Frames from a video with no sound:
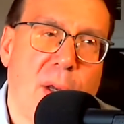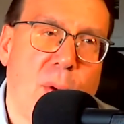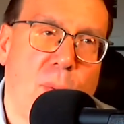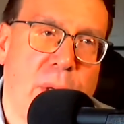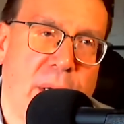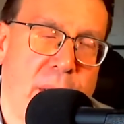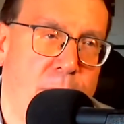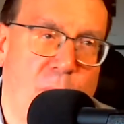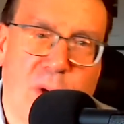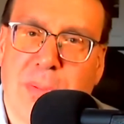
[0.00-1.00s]

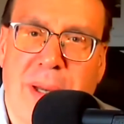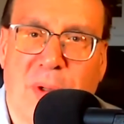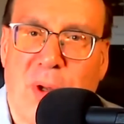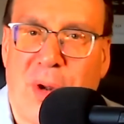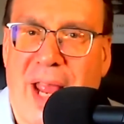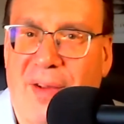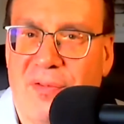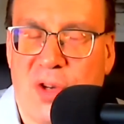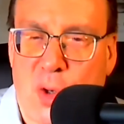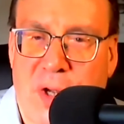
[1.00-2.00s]
most people don't have
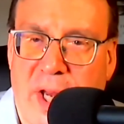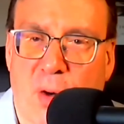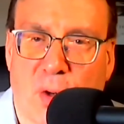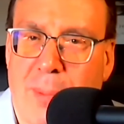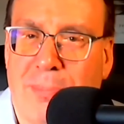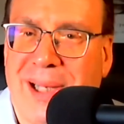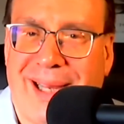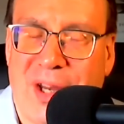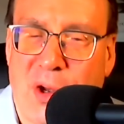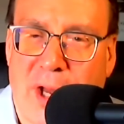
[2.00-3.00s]
unique or completely
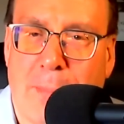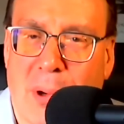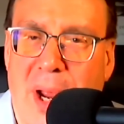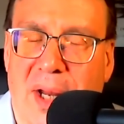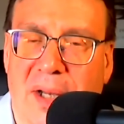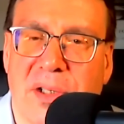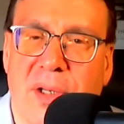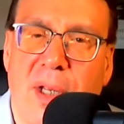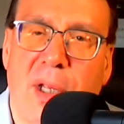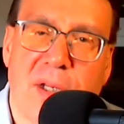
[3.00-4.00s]
unique products.
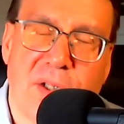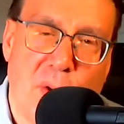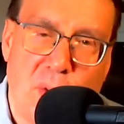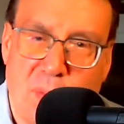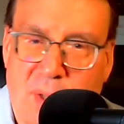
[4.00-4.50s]
So,